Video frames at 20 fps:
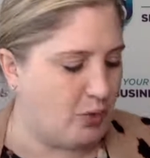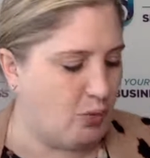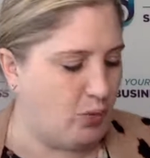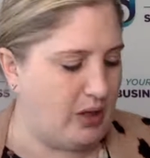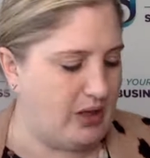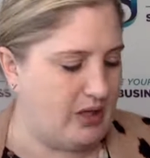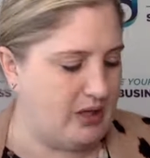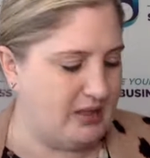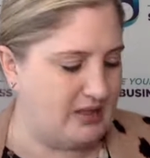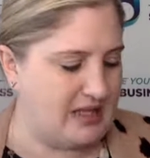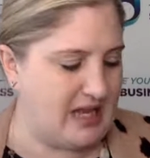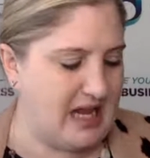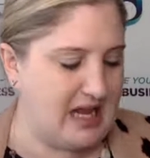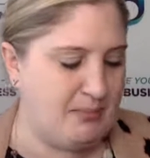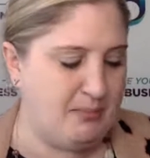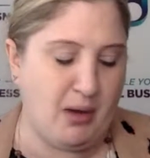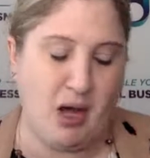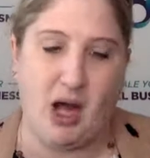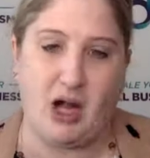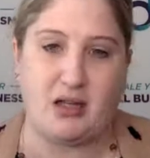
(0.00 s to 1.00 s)
was
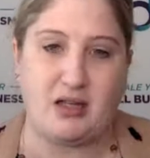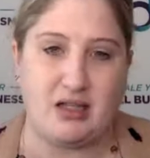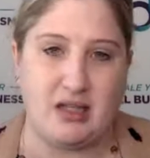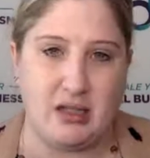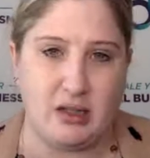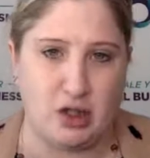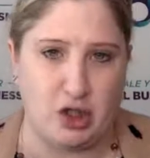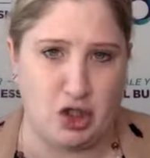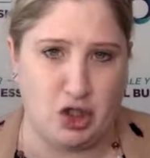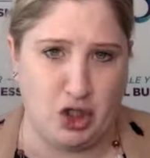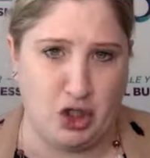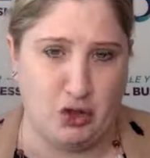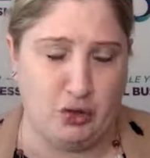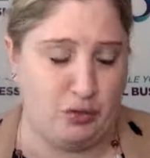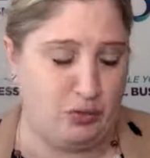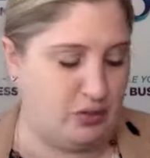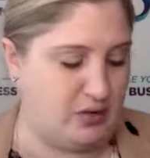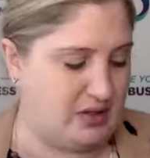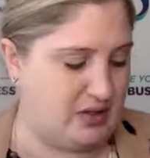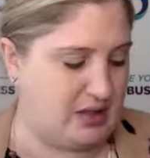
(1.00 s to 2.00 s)
inbox,
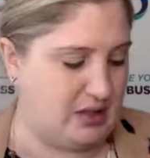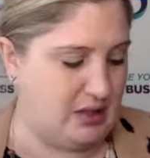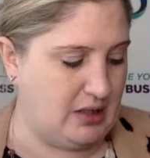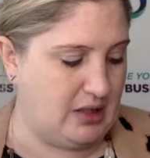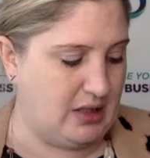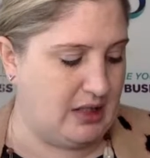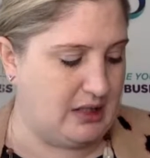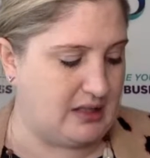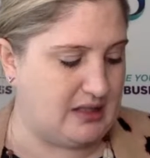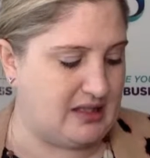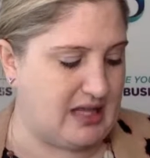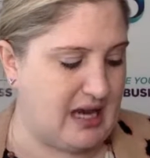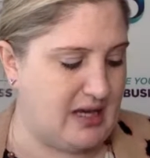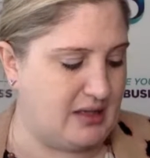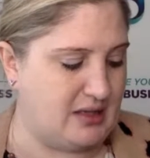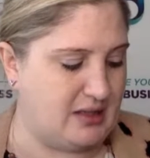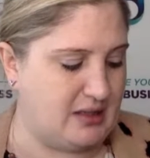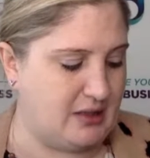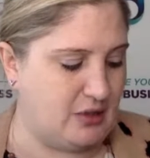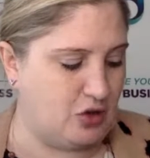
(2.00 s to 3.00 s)
snoozed,
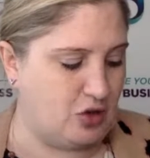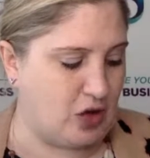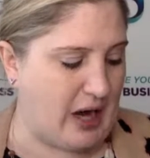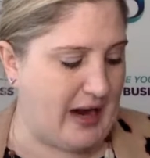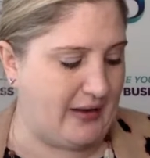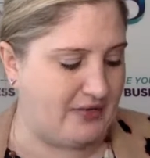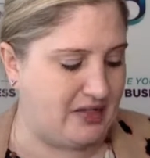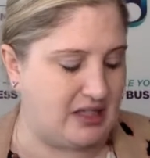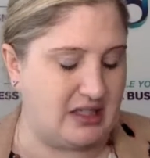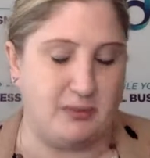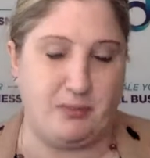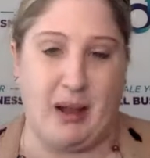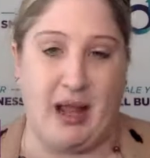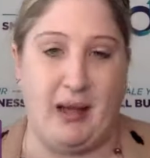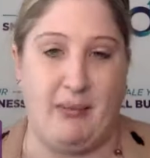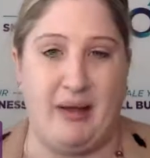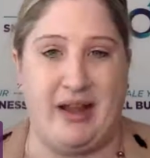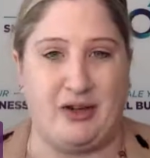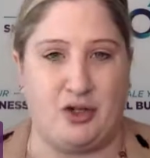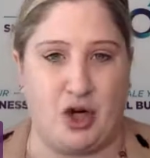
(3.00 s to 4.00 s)
sent, drafts,
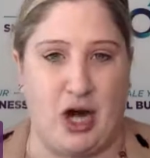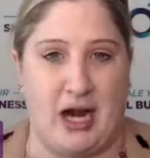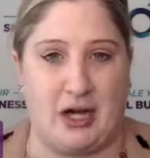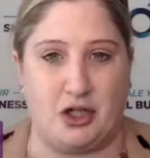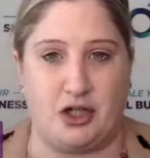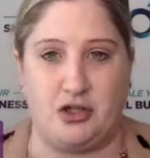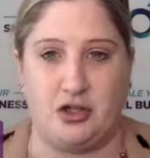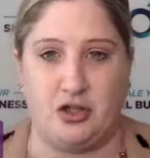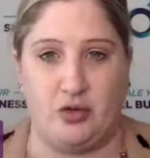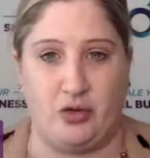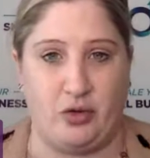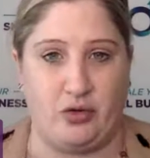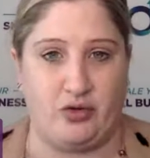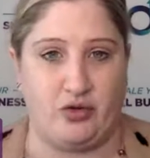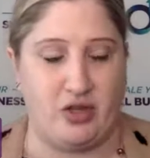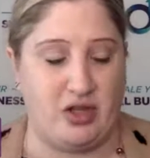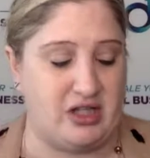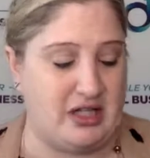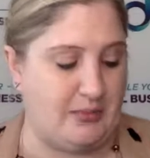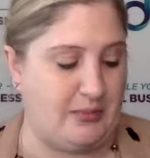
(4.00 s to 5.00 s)
spam, and trash. So those
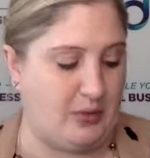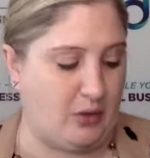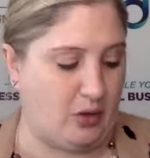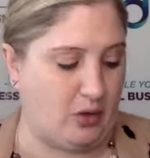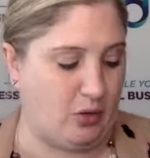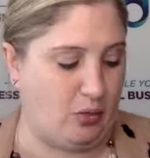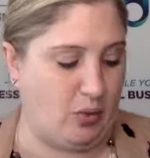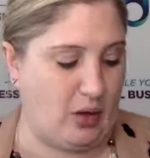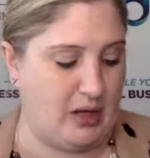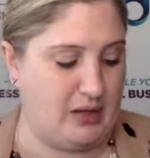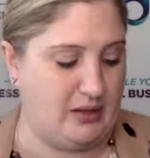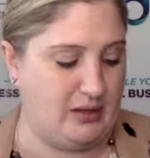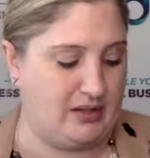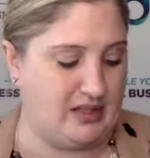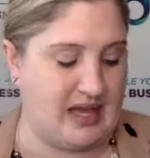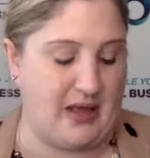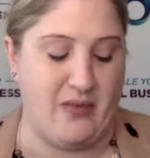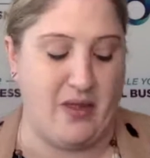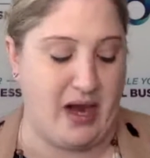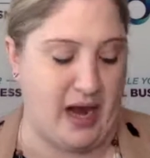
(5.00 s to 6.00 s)
are the typical ones,
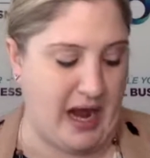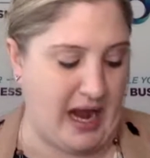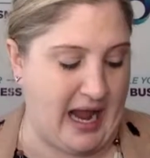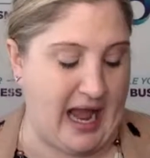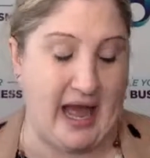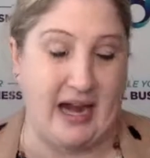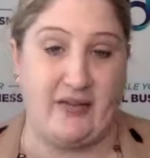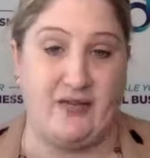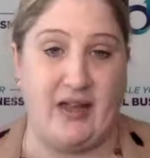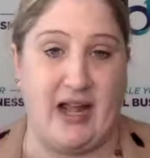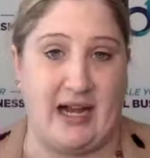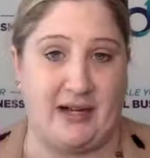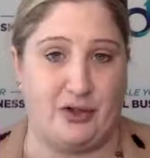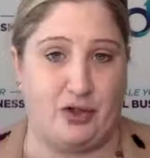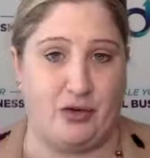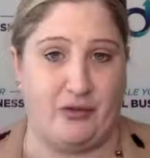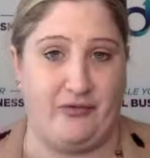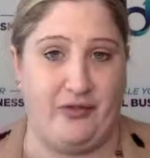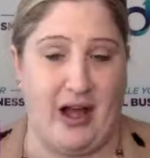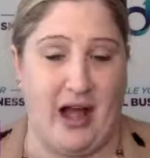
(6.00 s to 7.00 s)
and then I added the
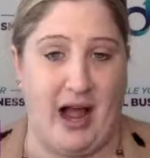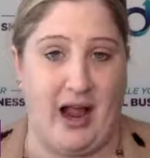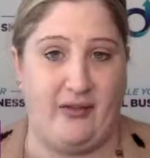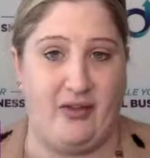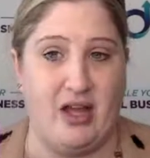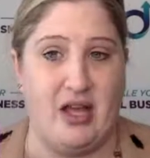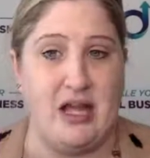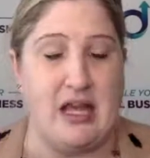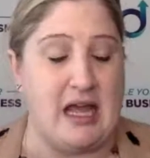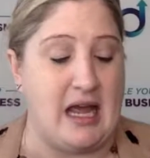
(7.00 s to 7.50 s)
extra 5.